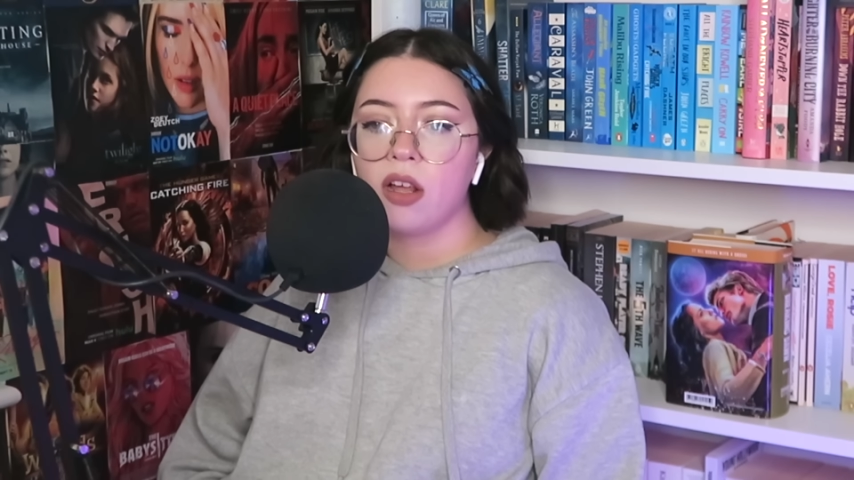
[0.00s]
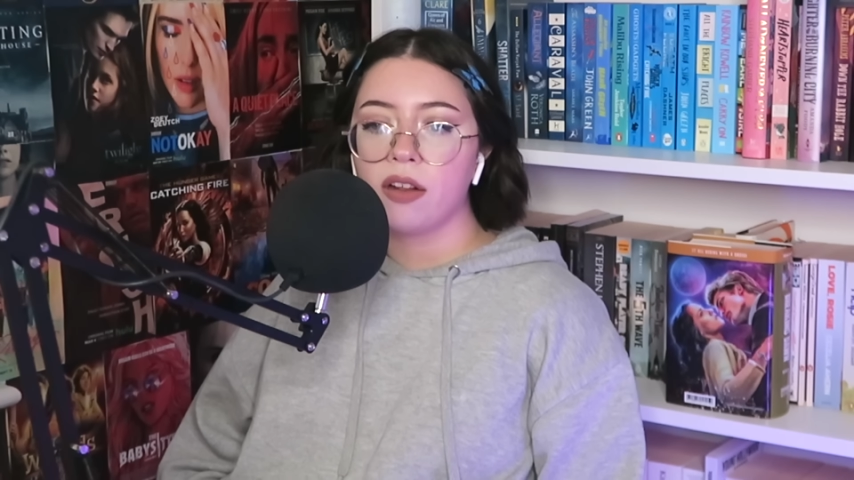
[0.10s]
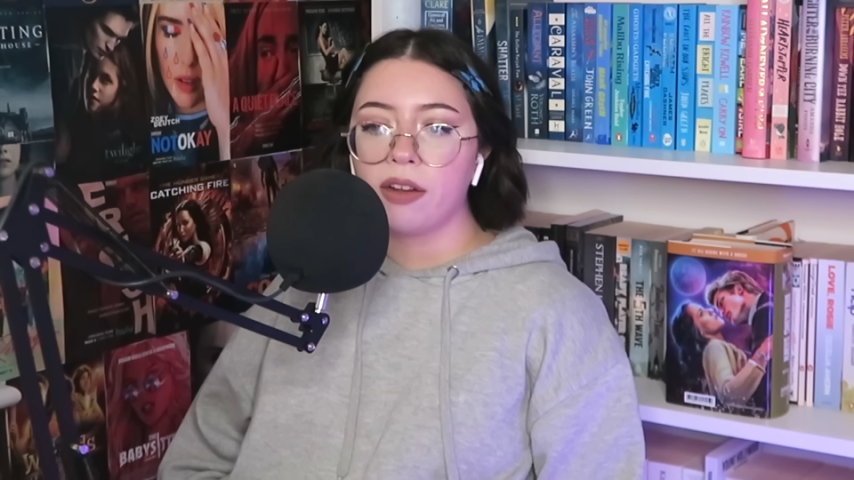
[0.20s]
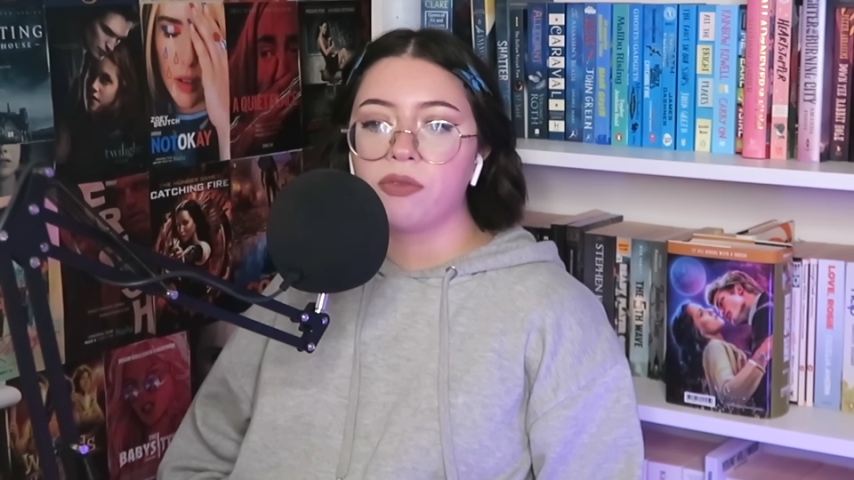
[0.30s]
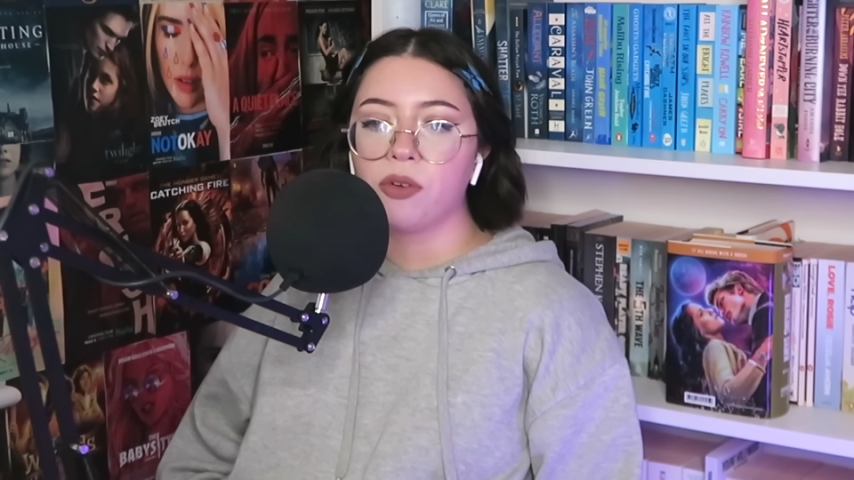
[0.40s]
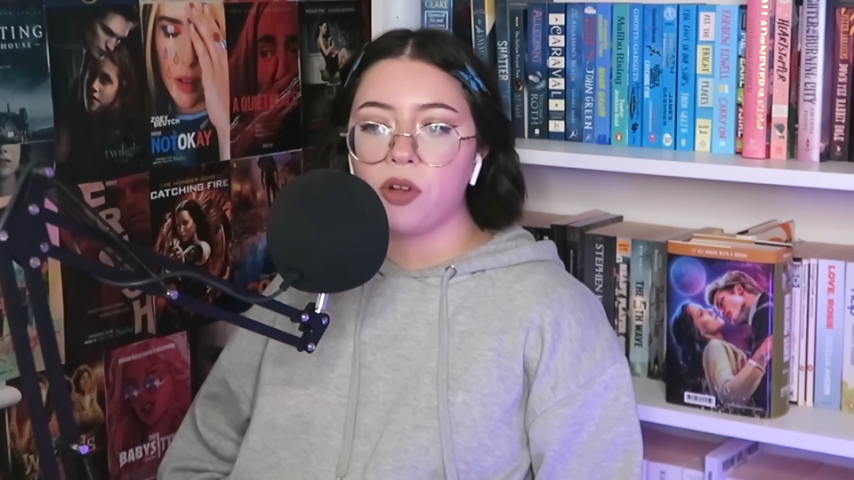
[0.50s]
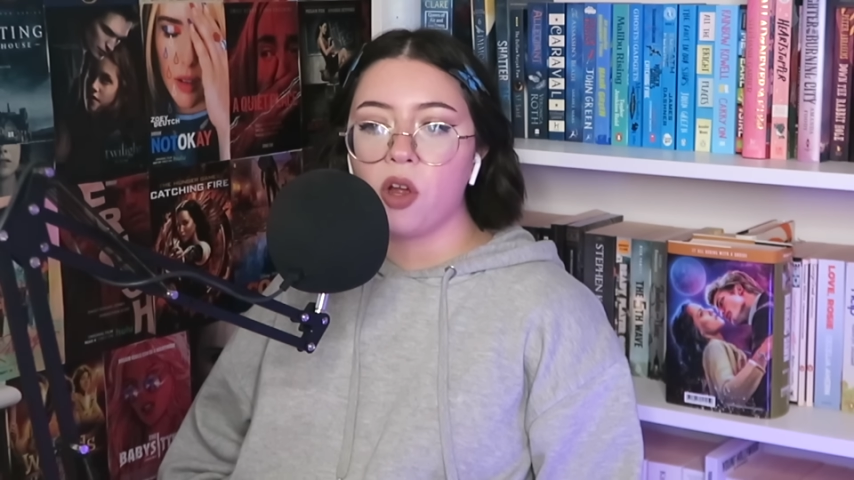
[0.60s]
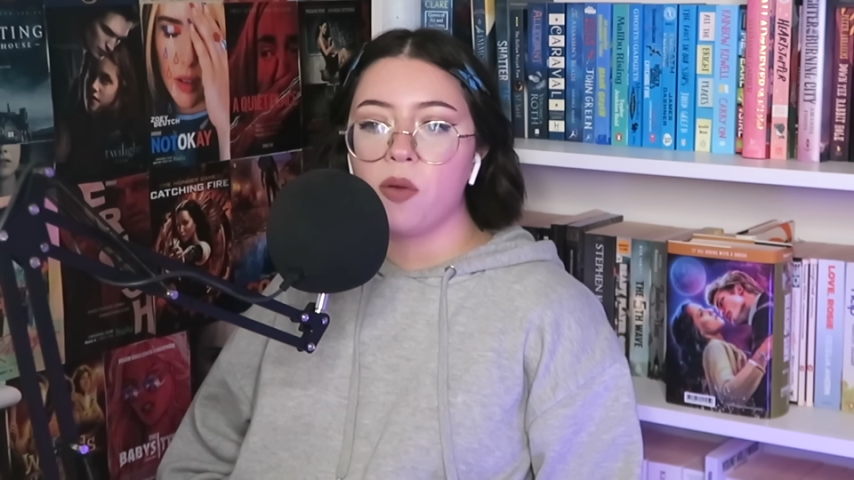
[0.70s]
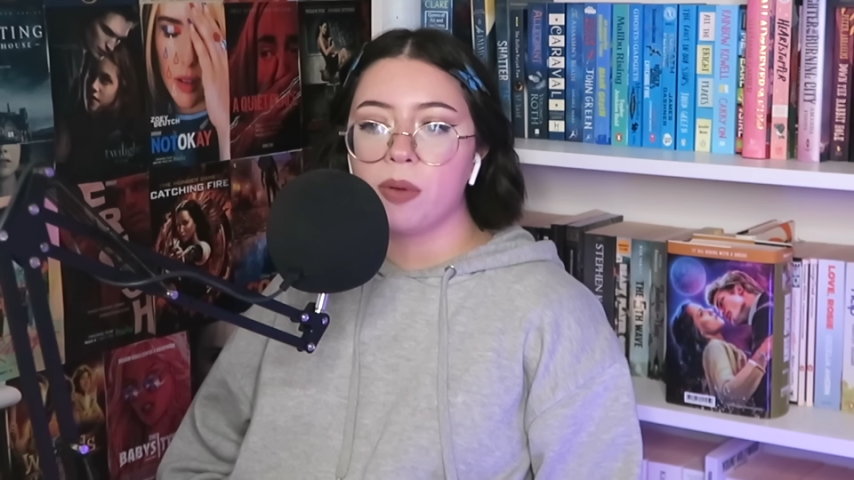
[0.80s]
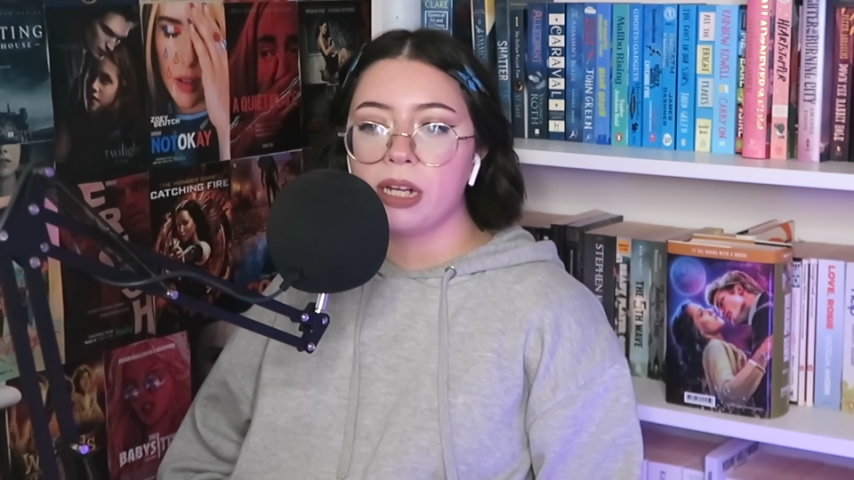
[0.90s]
Like, for an
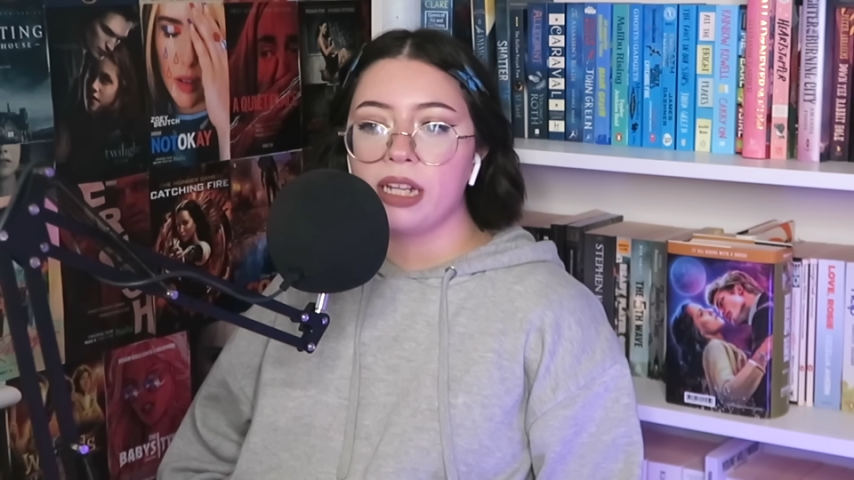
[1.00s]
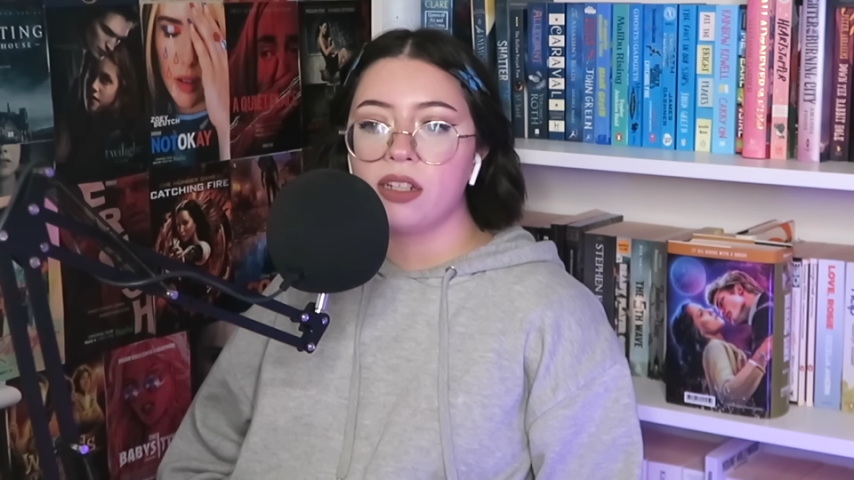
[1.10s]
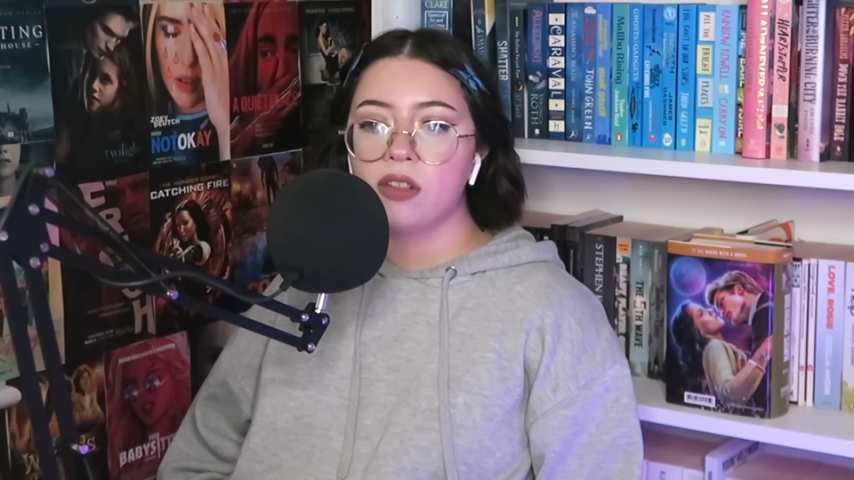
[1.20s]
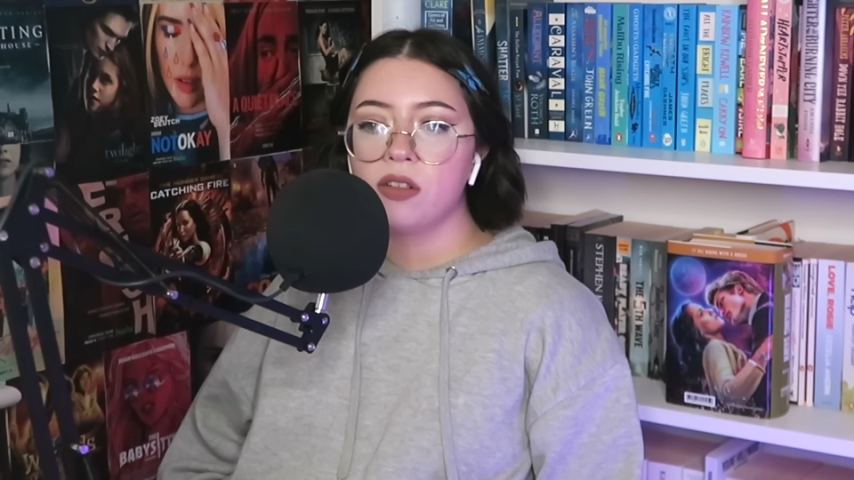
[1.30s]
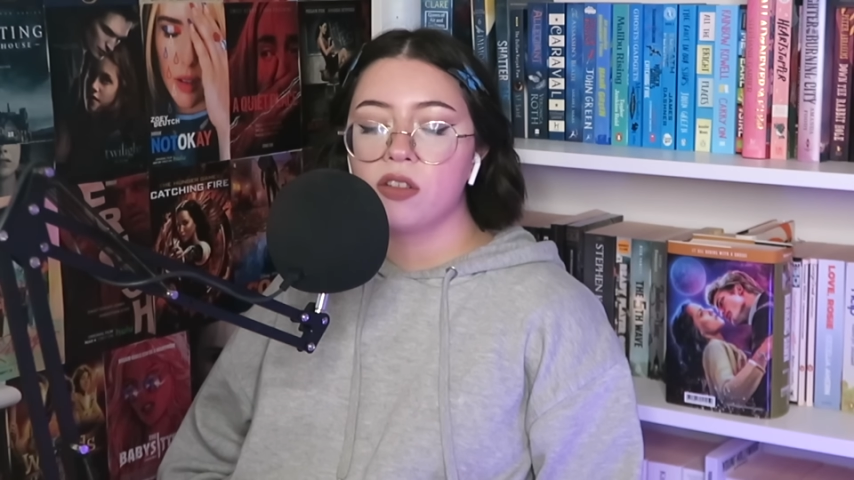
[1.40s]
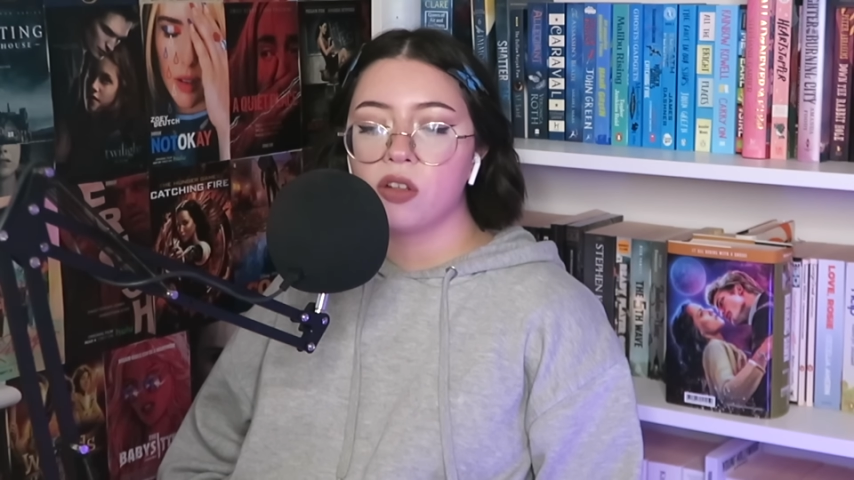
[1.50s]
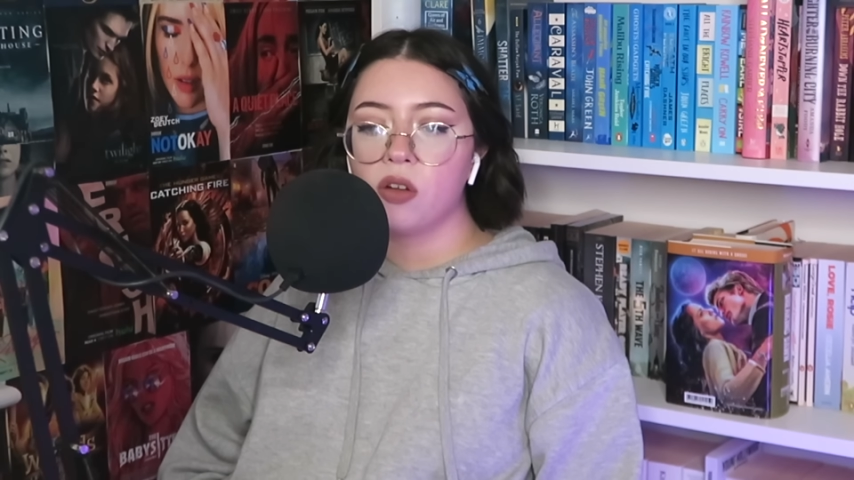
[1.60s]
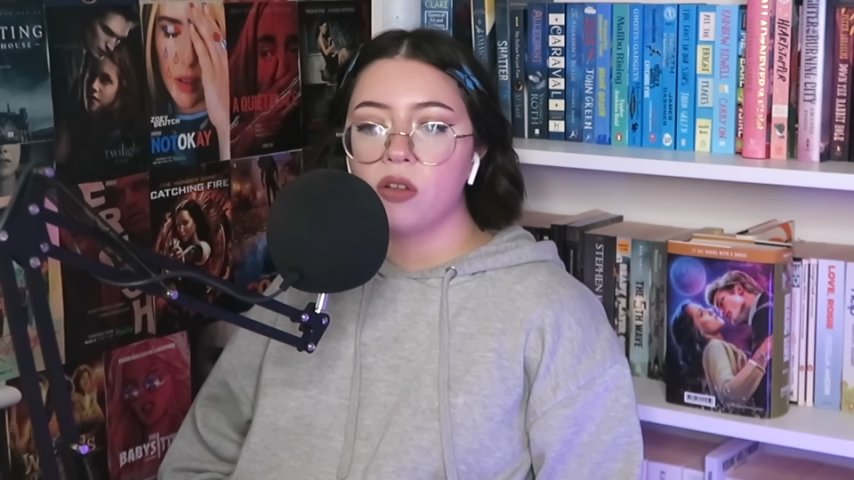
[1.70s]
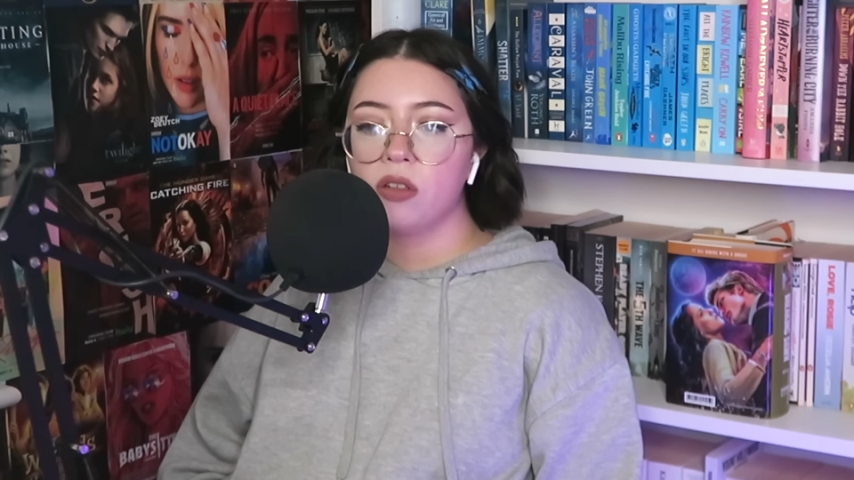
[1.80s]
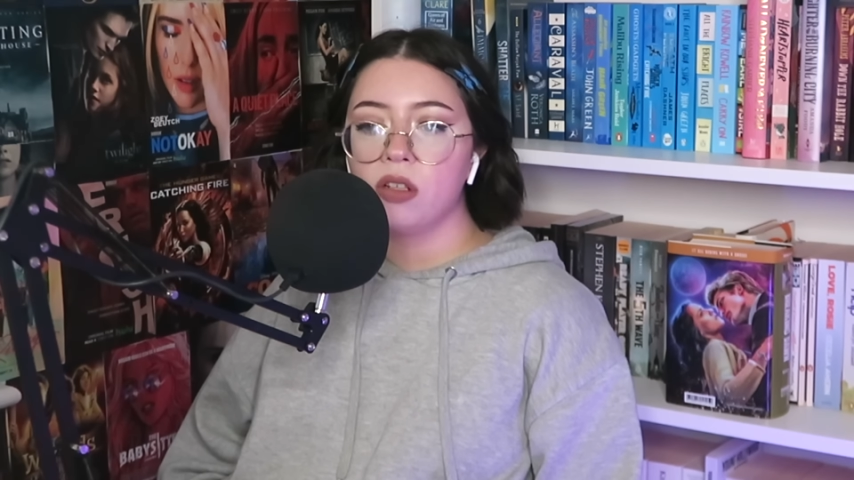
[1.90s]
opening song,